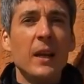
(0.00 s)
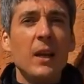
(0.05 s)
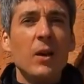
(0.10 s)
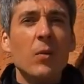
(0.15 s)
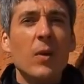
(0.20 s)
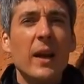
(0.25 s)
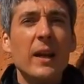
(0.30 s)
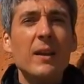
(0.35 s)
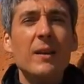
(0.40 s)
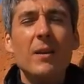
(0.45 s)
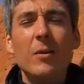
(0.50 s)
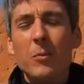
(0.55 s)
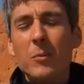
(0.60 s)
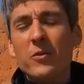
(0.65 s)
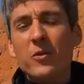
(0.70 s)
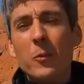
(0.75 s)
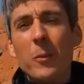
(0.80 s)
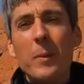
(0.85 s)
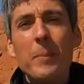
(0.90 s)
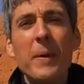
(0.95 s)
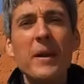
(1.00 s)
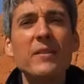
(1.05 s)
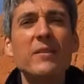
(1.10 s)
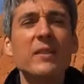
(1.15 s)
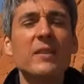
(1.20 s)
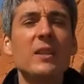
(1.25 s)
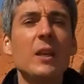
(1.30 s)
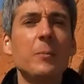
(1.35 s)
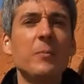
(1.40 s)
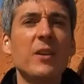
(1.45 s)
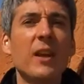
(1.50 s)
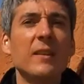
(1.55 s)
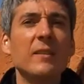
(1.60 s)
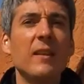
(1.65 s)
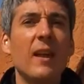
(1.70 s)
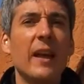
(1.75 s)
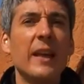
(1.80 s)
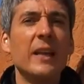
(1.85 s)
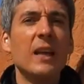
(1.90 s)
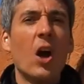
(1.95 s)
Right? Um, so my basic tips on
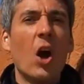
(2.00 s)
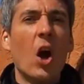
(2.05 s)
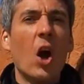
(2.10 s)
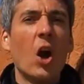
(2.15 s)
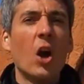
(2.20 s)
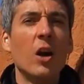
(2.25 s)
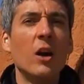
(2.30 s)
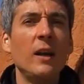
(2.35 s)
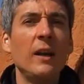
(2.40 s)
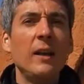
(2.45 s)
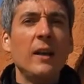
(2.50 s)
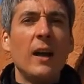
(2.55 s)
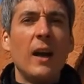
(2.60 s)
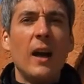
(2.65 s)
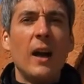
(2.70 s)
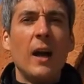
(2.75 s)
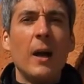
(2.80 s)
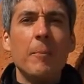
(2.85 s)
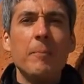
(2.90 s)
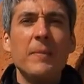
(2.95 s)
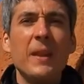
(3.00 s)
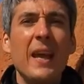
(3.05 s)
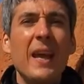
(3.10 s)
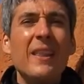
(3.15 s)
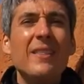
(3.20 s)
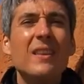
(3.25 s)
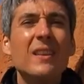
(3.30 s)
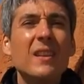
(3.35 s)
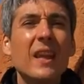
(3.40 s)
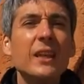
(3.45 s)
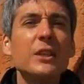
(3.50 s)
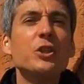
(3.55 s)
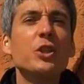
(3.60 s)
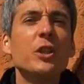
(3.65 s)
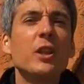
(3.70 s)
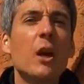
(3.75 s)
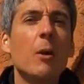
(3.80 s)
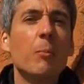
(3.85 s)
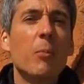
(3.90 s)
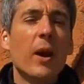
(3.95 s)
light are um, the light
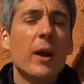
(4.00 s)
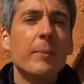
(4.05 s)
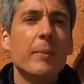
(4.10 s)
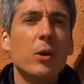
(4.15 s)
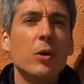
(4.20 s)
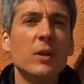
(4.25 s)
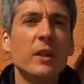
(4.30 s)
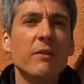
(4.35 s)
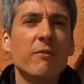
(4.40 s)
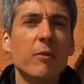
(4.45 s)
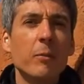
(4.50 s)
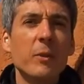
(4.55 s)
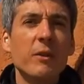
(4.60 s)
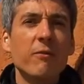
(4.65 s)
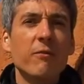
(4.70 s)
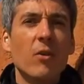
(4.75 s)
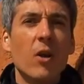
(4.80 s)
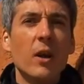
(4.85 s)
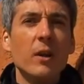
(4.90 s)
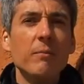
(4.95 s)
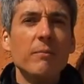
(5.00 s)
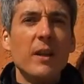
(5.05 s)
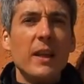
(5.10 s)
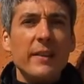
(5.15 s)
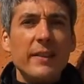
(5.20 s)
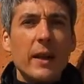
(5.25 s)
should come primarily from the front.